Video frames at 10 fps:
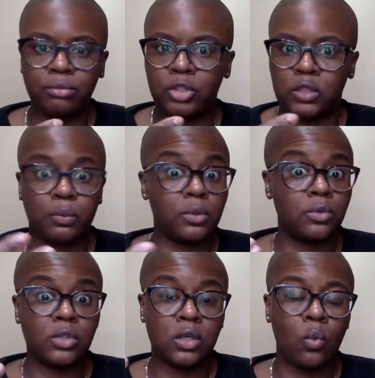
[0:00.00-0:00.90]
just
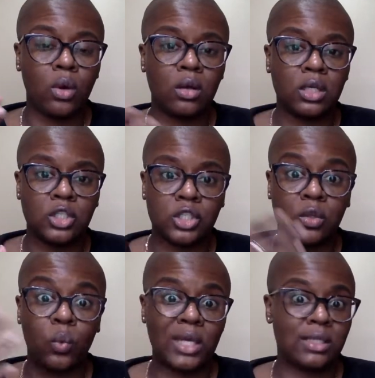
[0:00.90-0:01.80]
producing work and just the
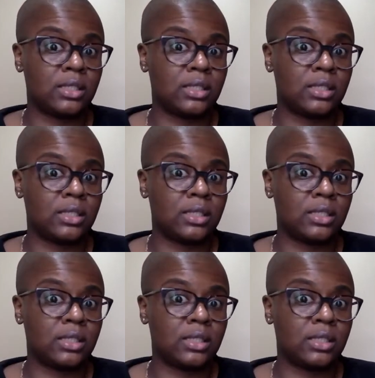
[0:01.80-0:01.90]
ways